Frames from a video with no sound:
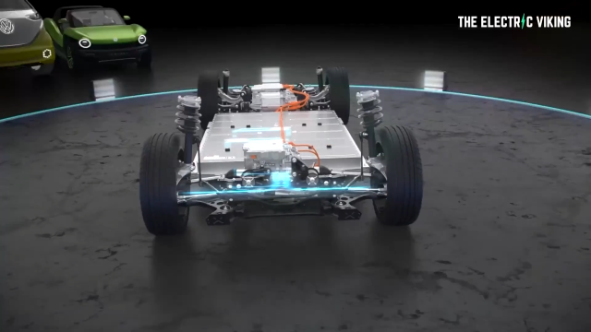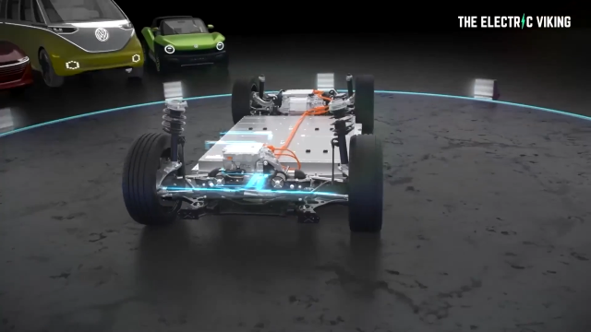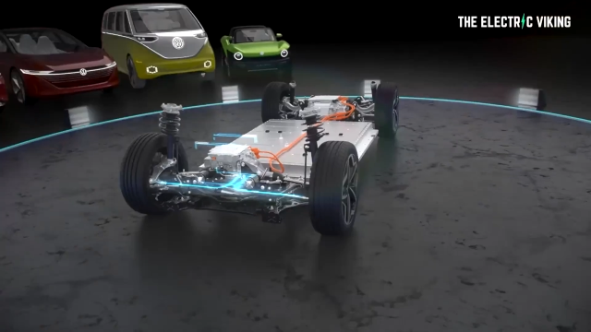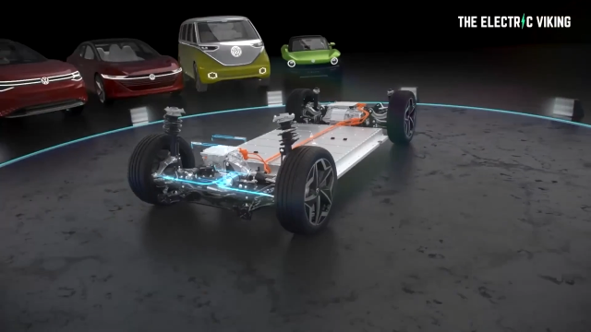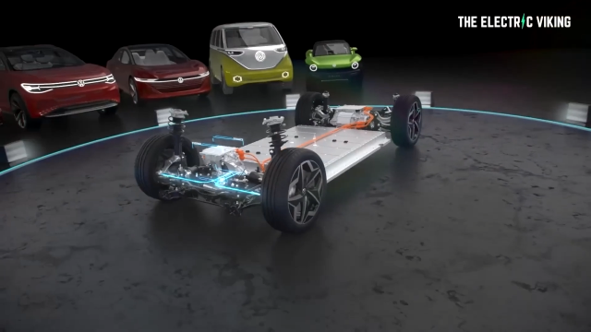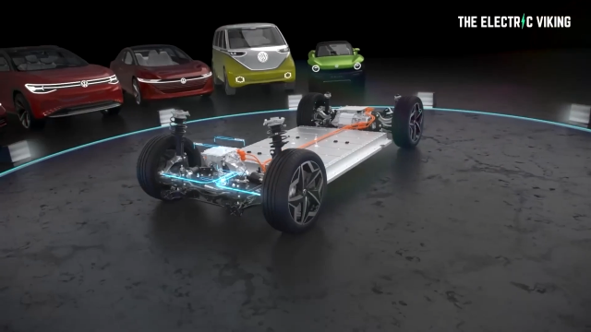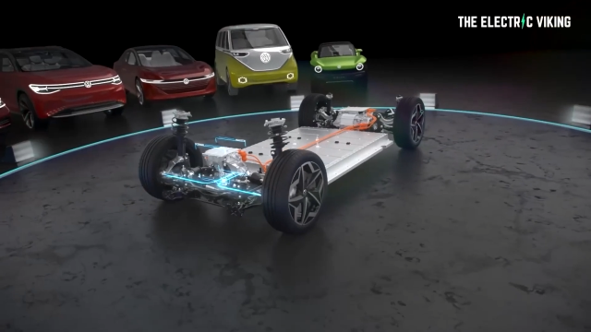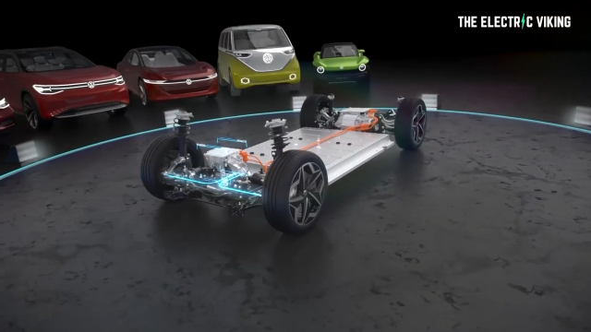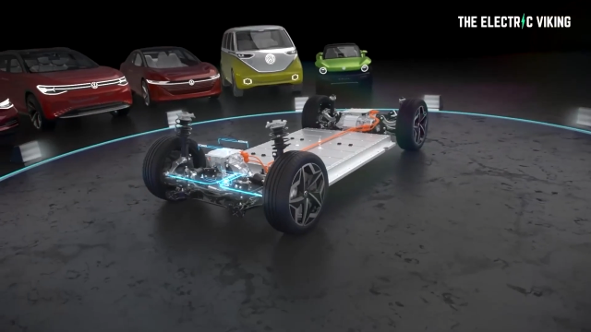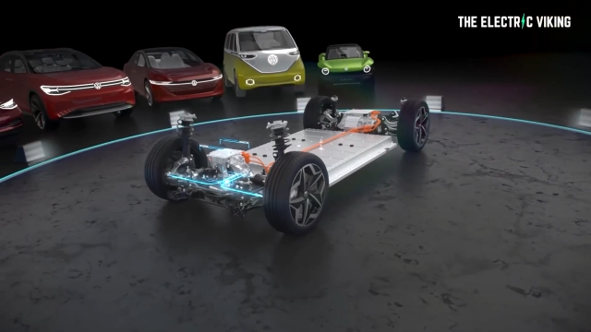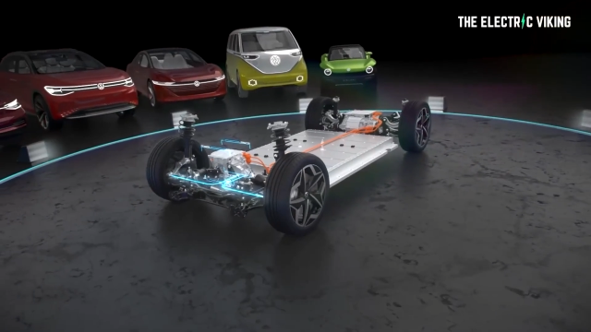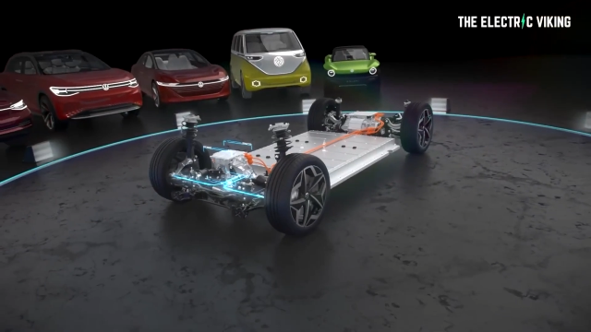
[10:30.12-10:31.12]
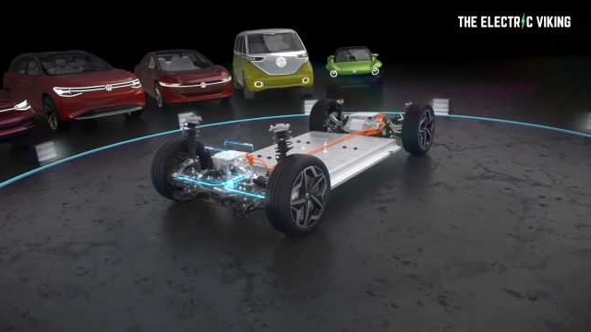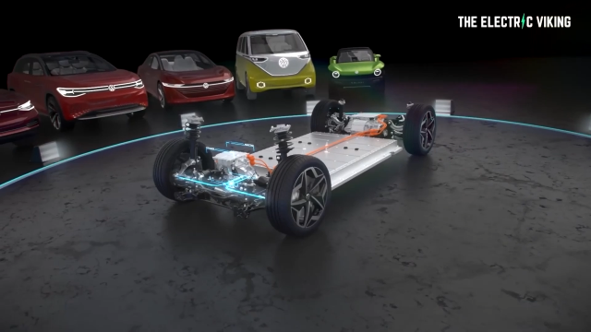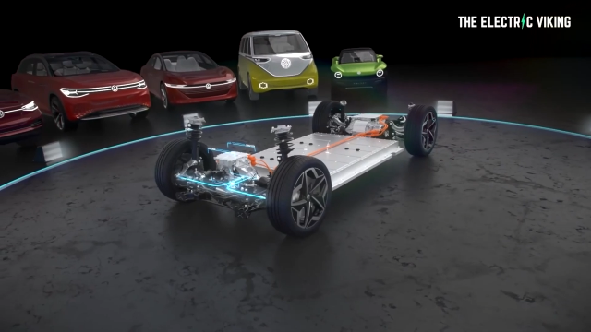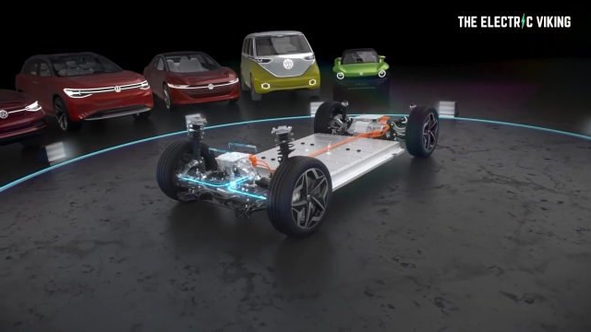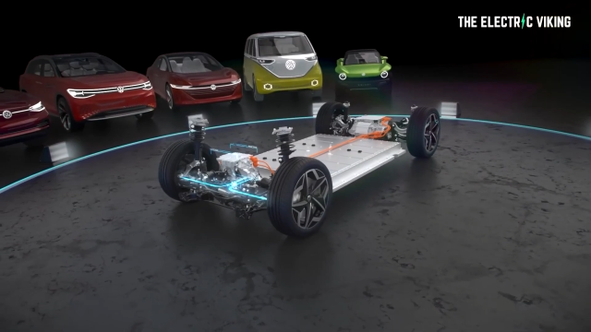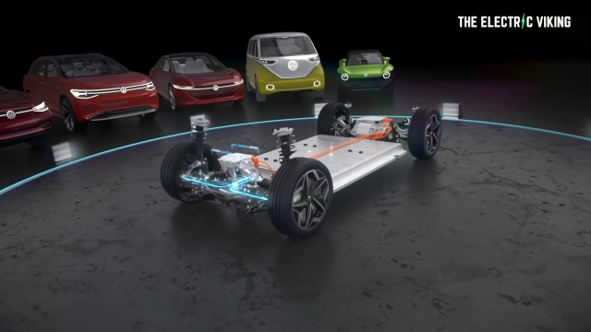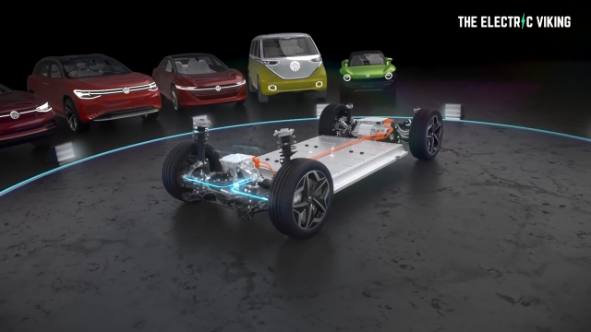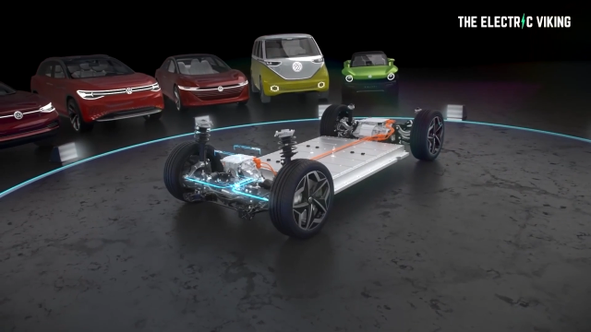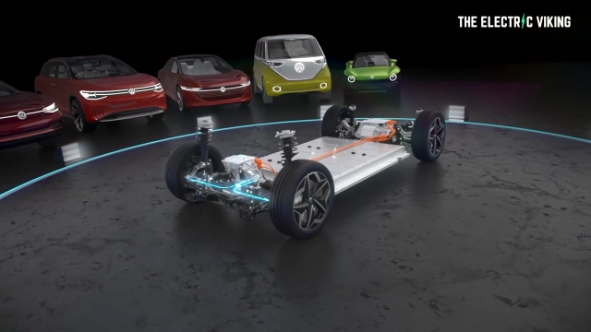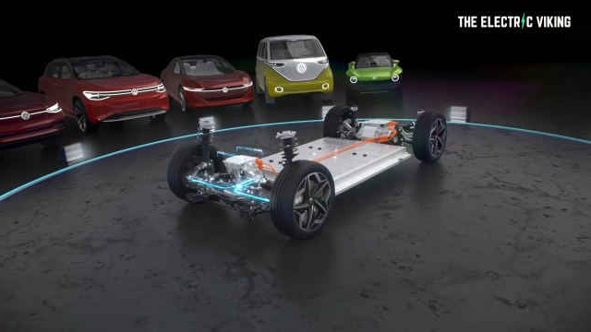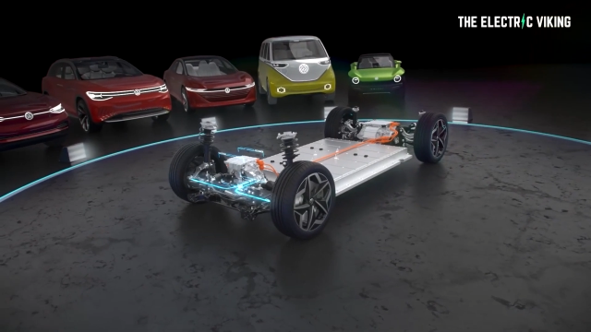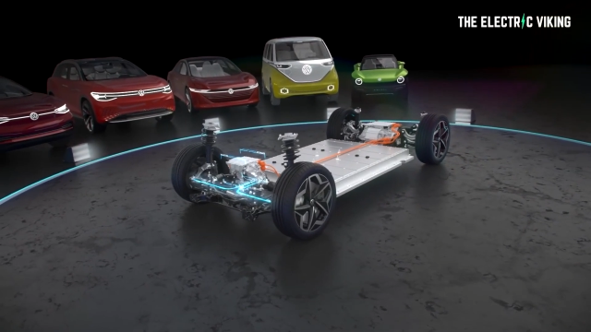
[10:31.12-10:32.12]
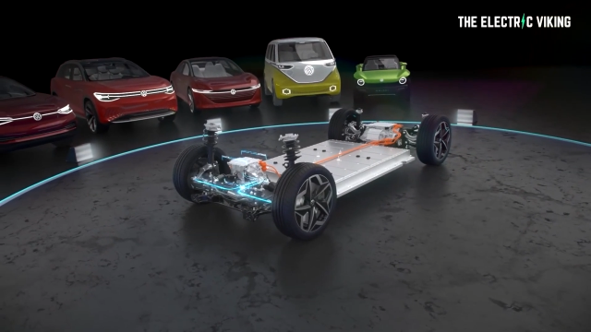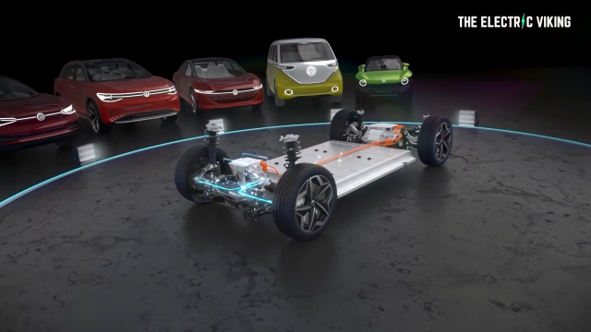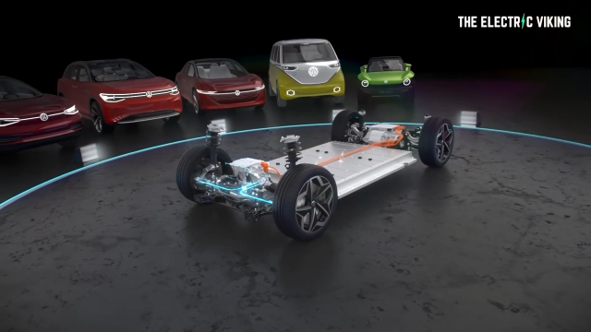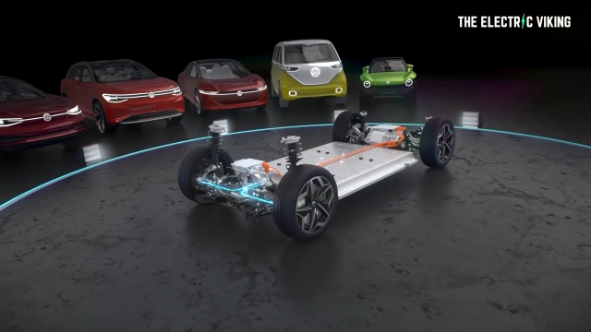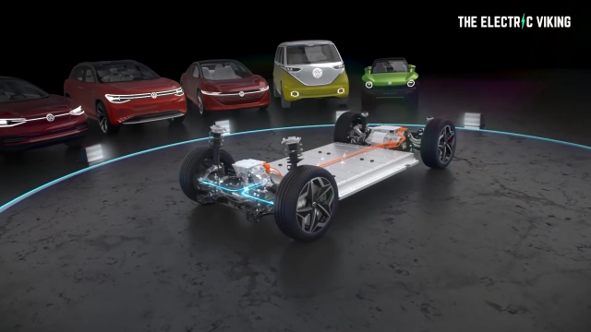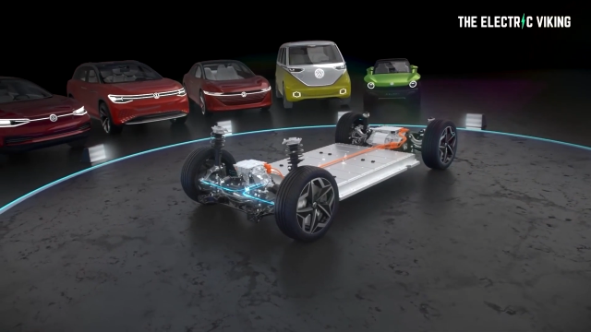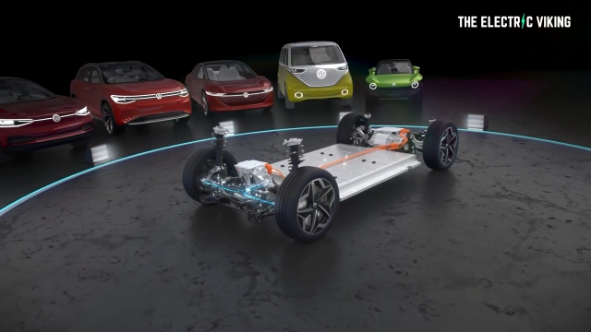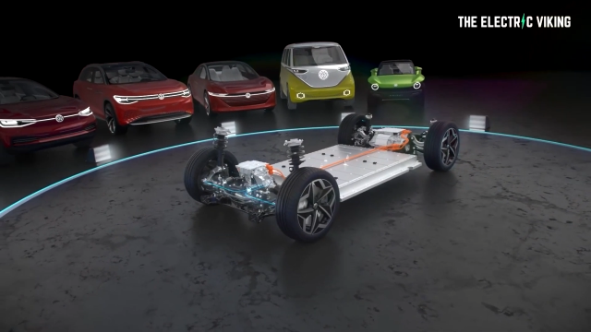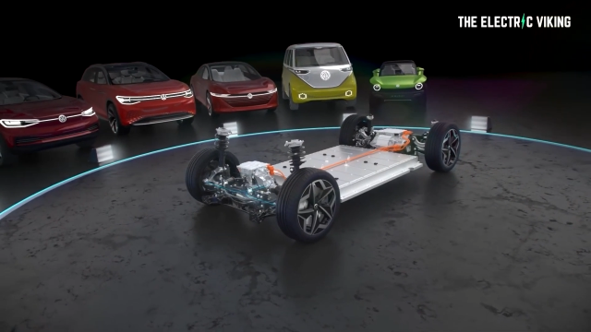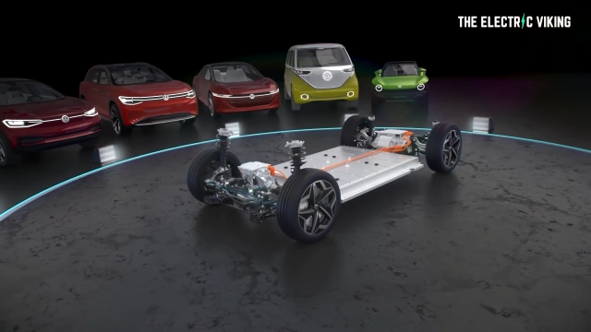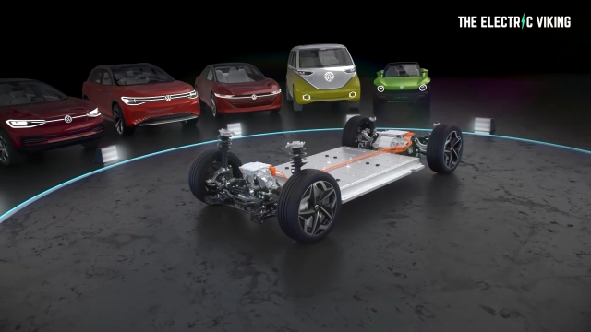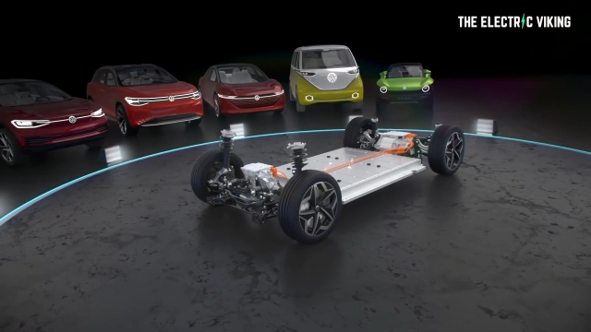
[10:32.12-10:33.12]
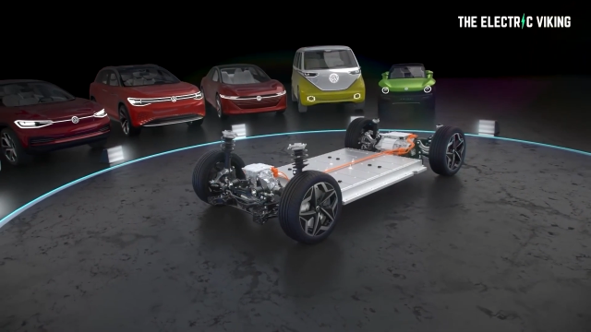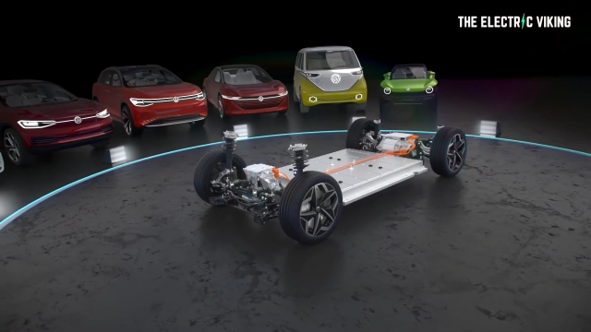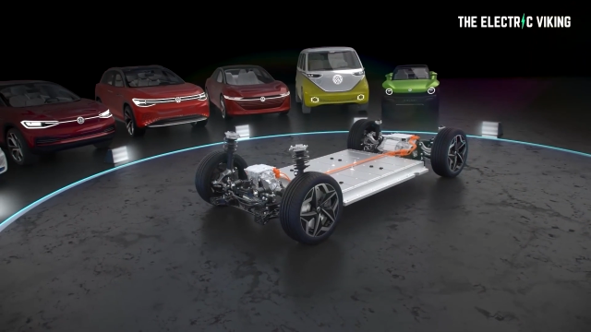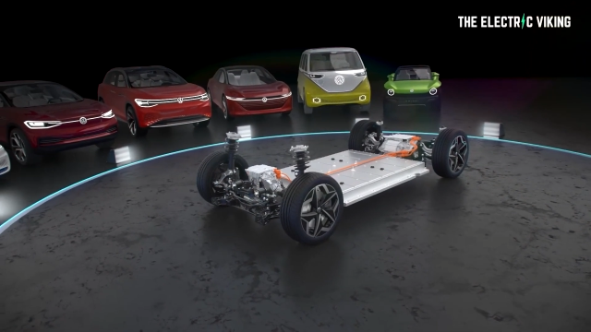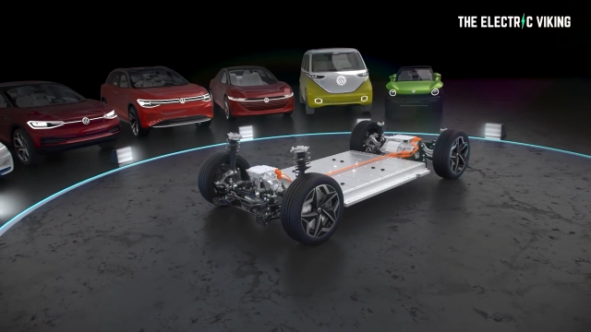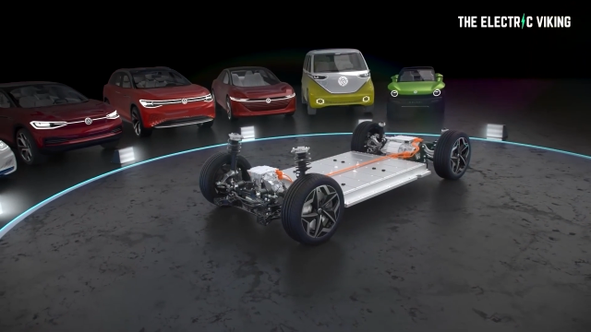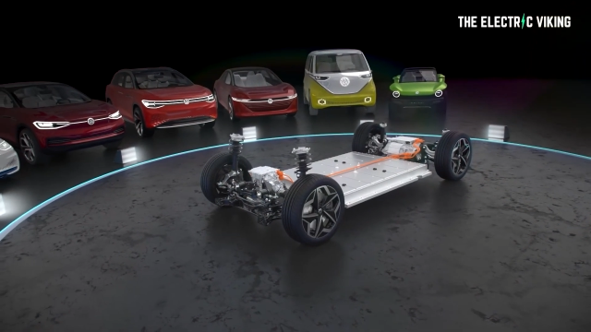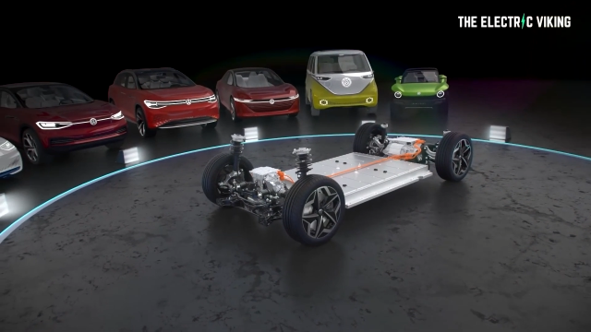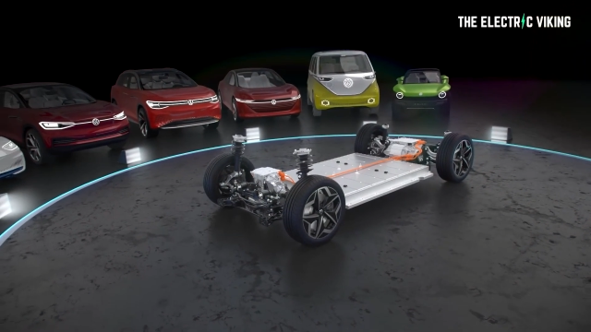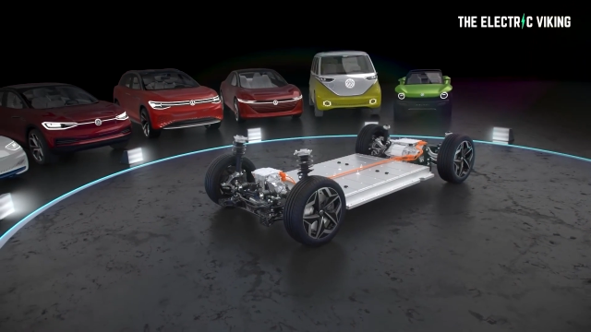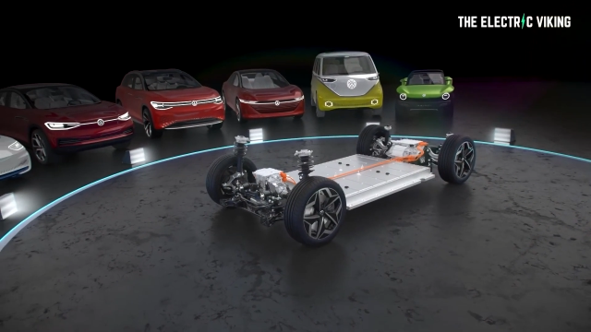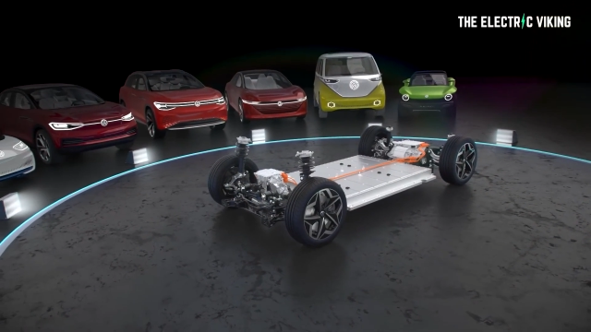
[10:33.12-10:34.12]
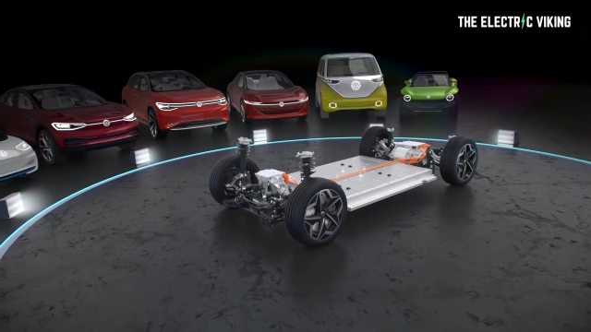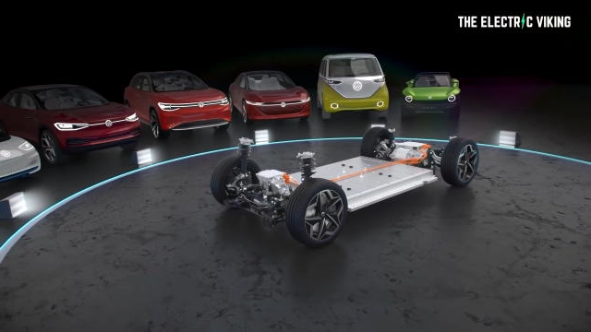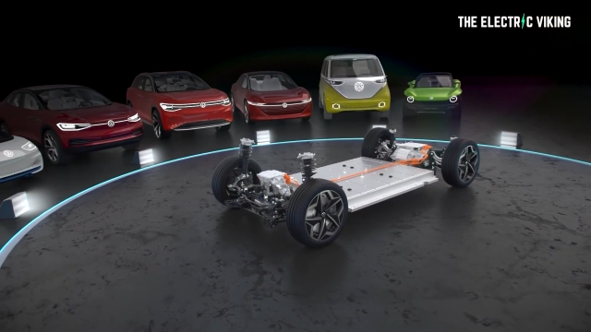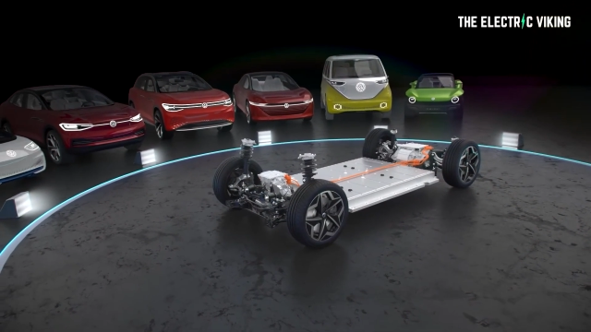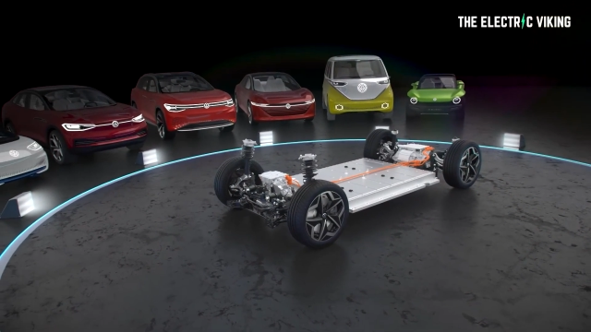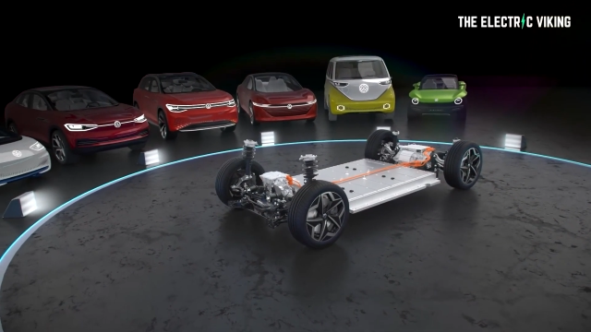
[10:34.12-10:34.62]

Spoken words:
Nobody's mouth can be seen.